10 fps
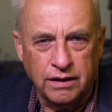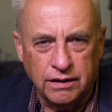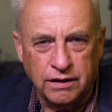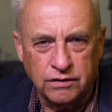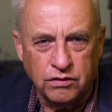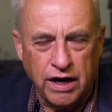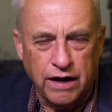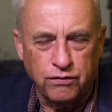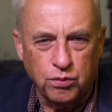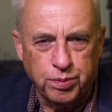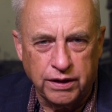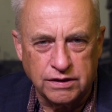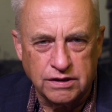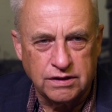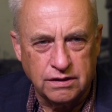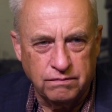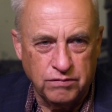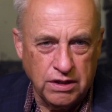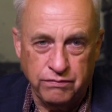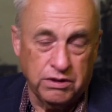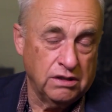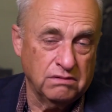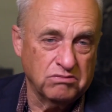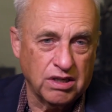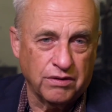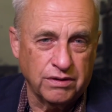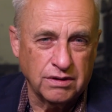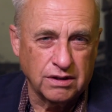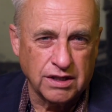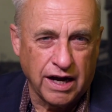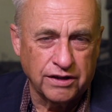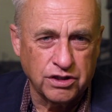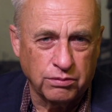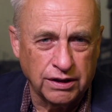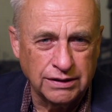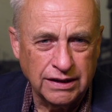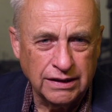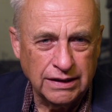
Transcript: in gravel pits, even in southern Saskatchewan.